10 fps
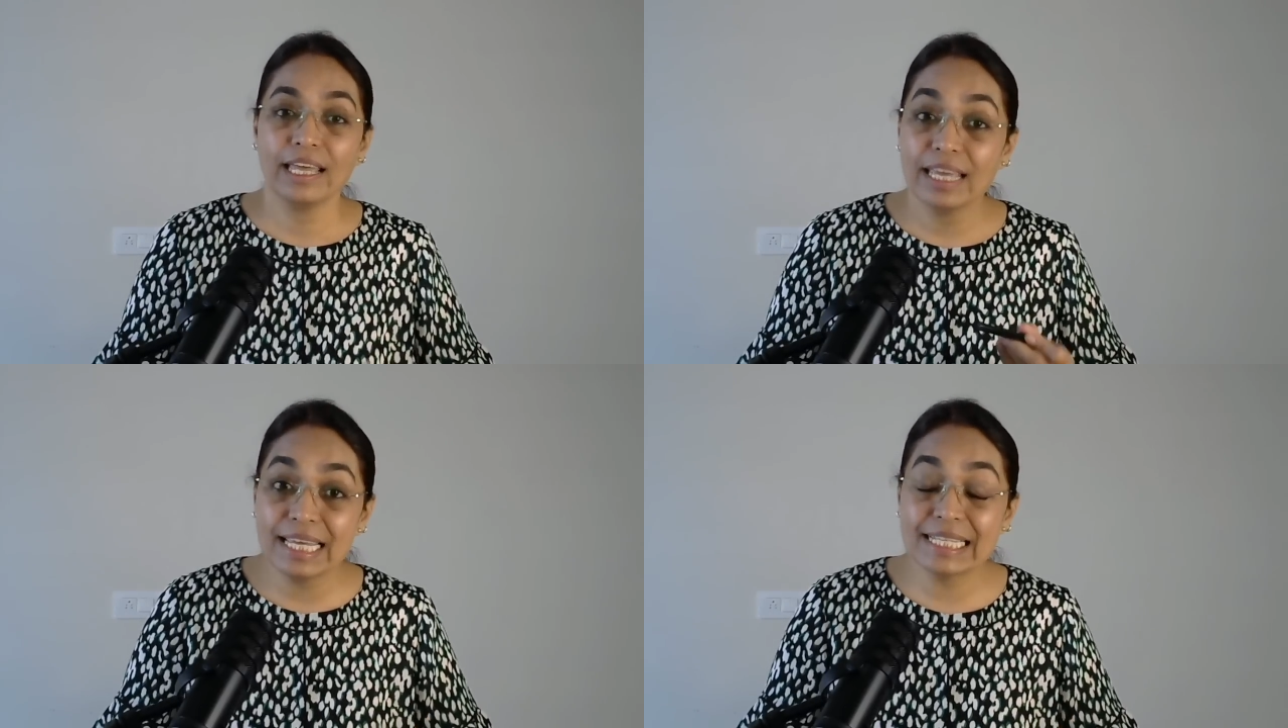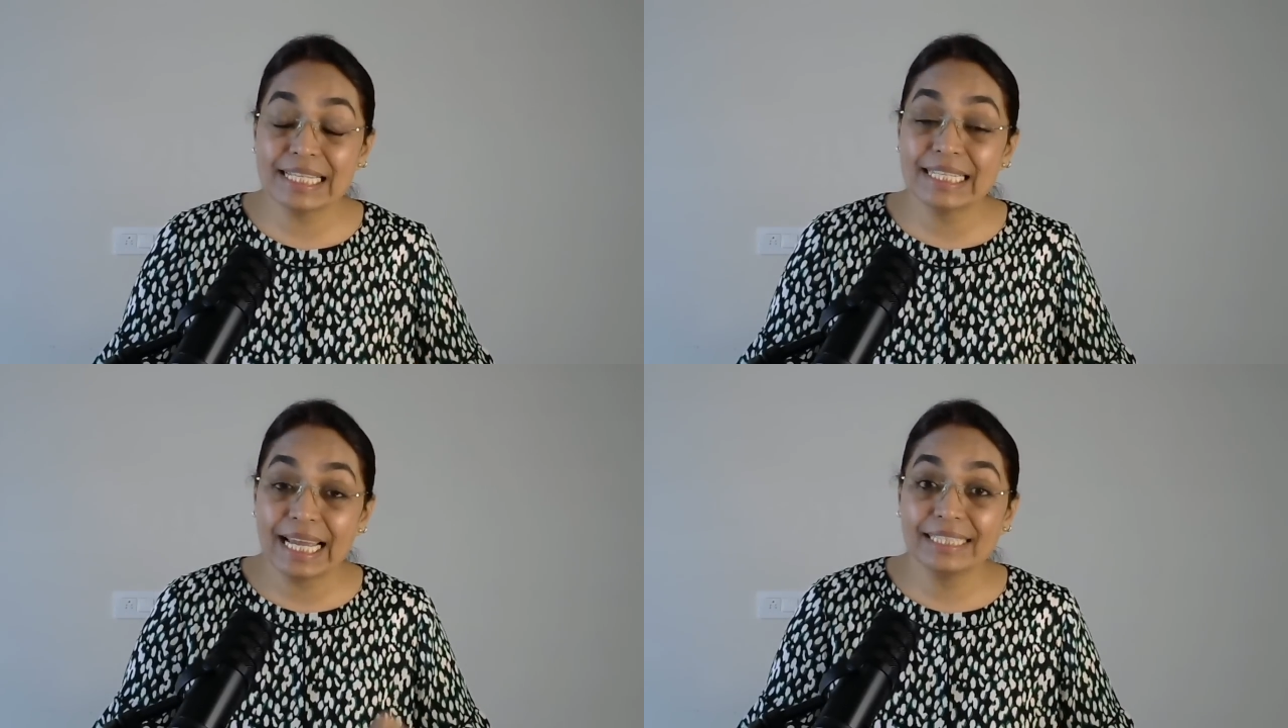
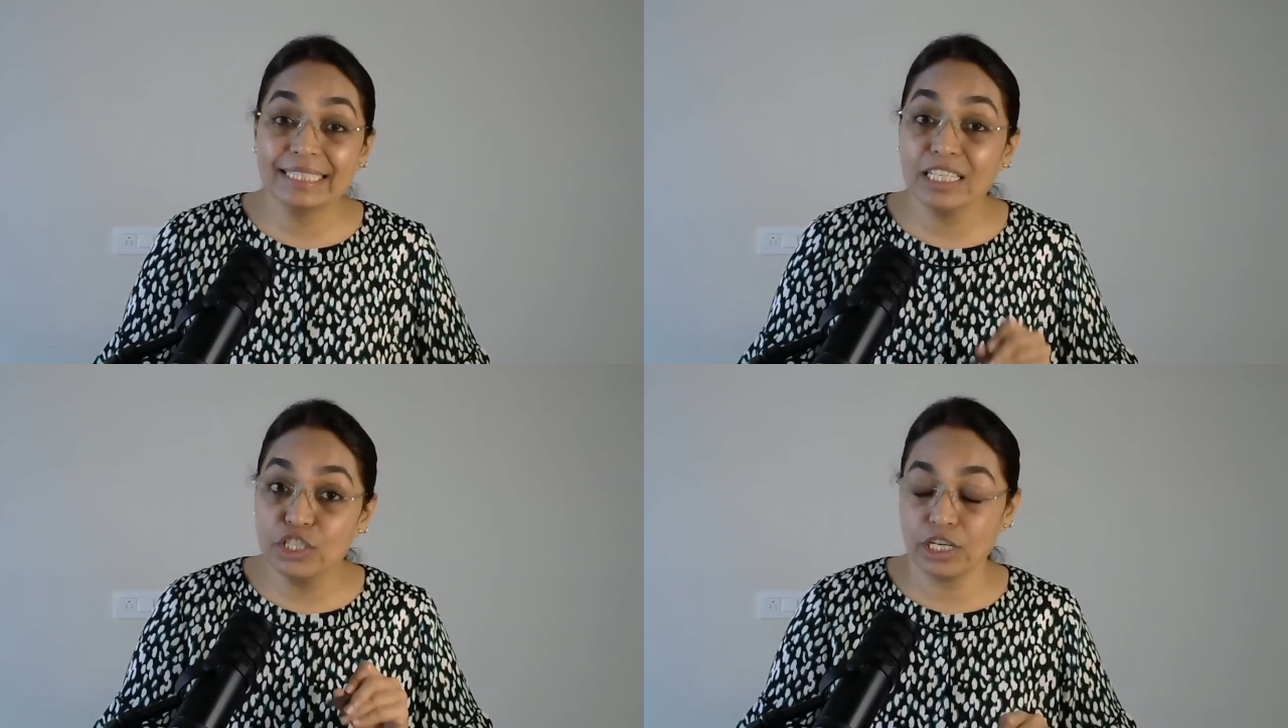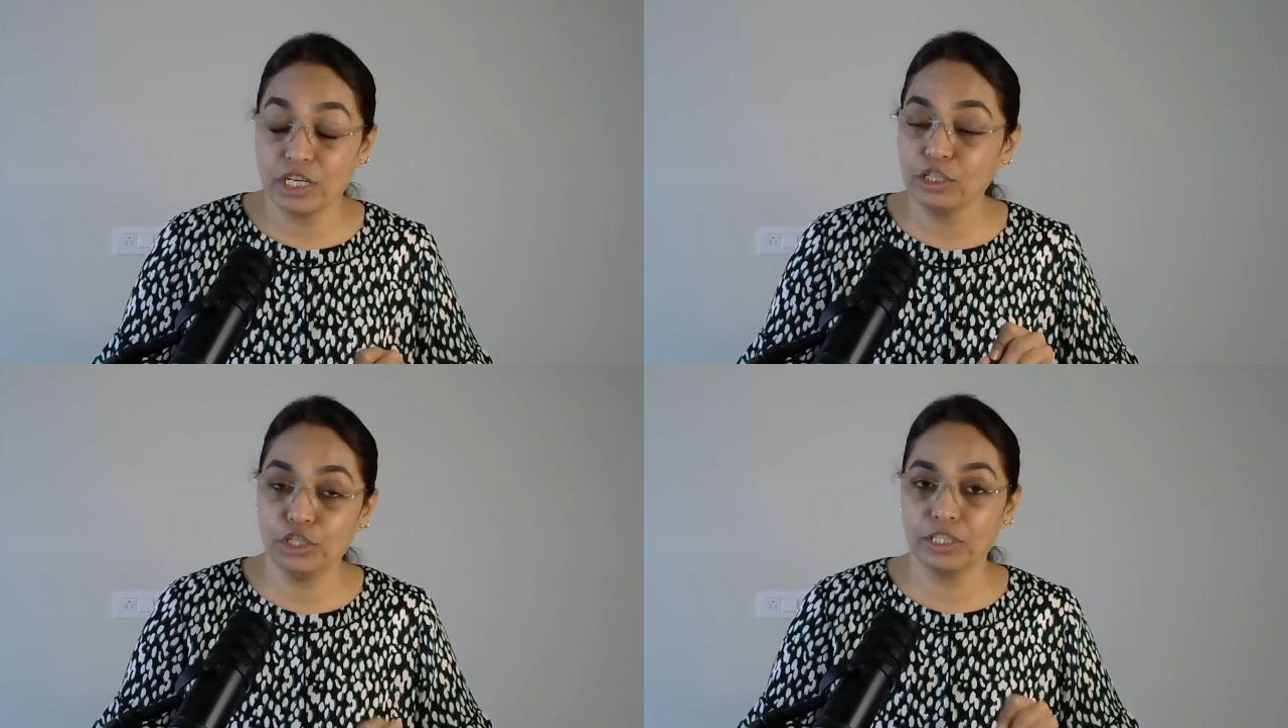is at the
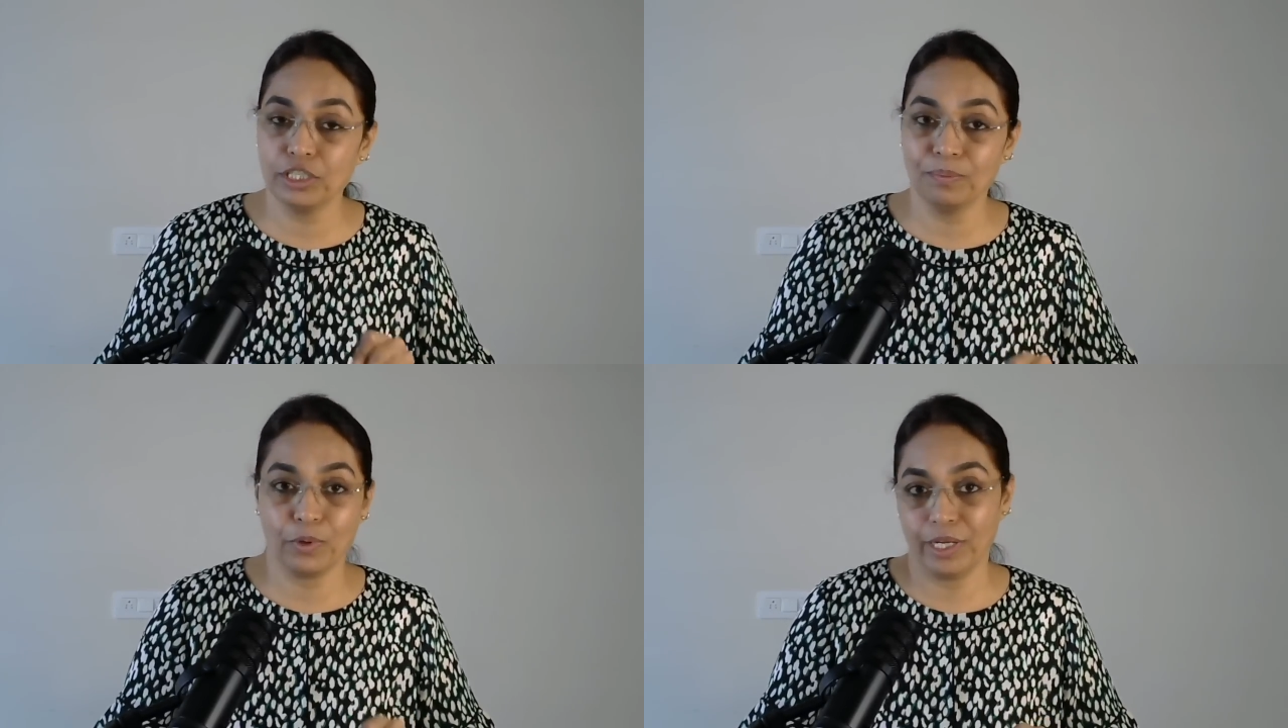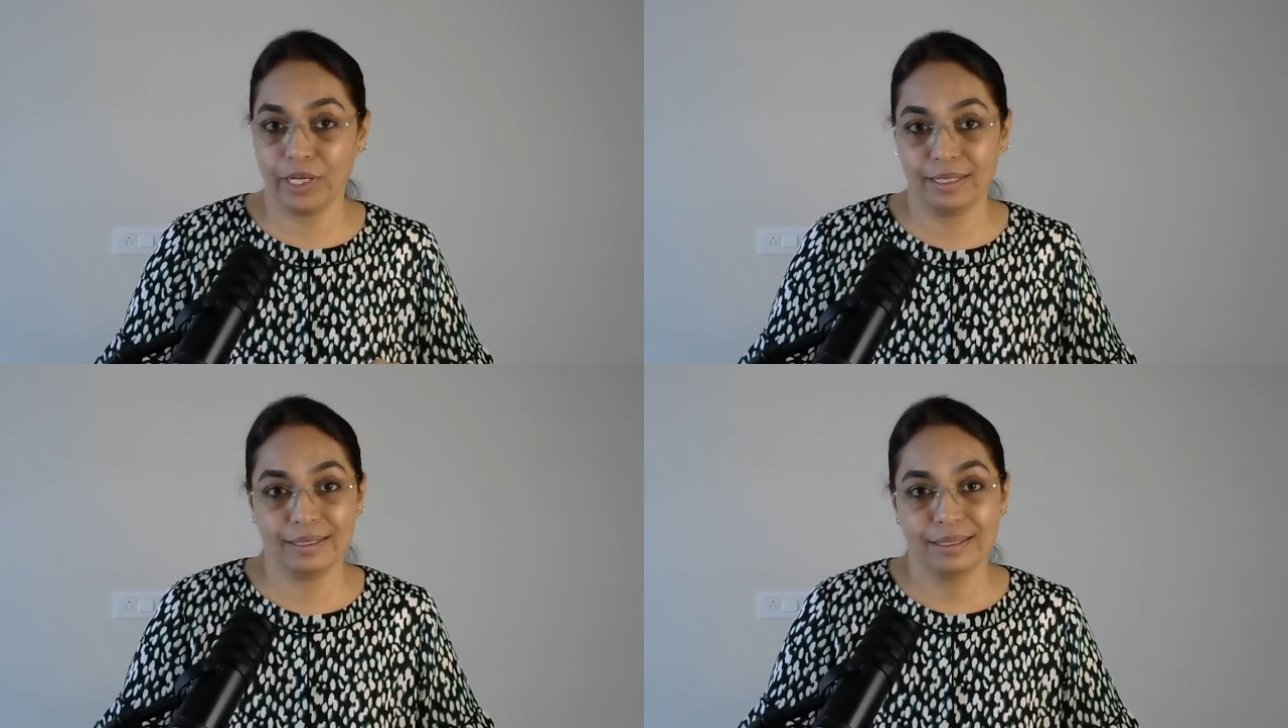junction
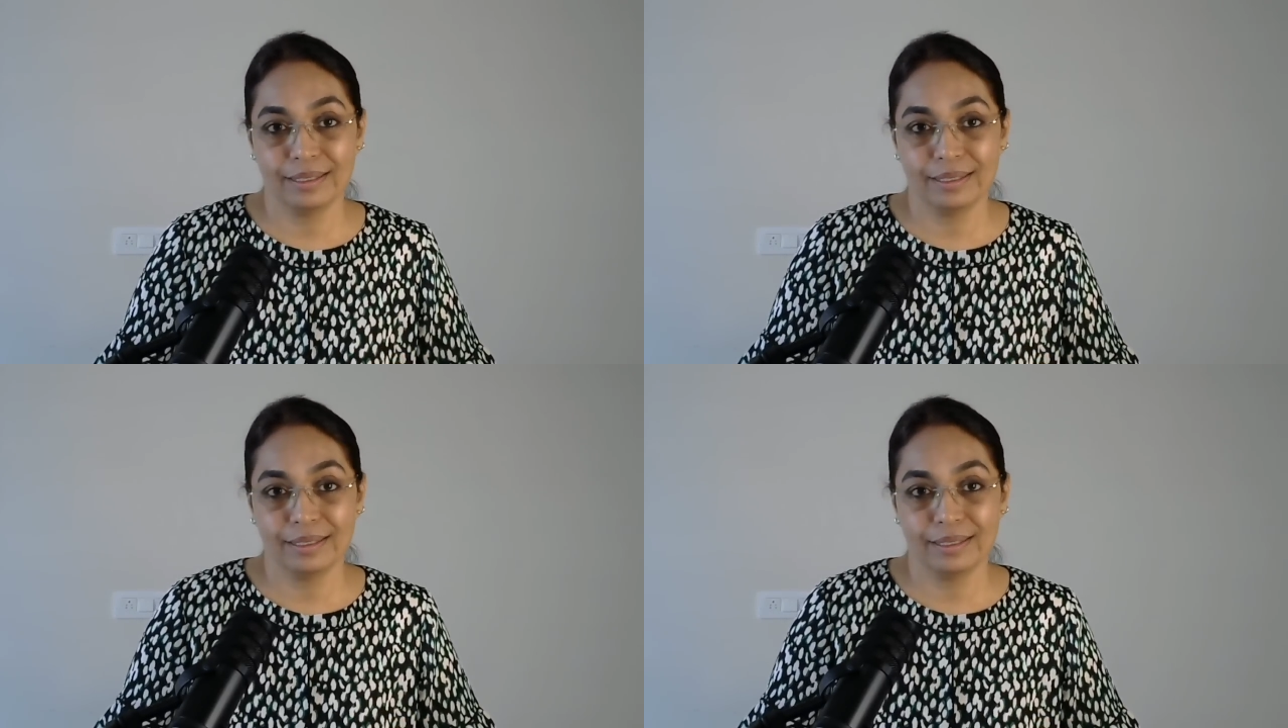point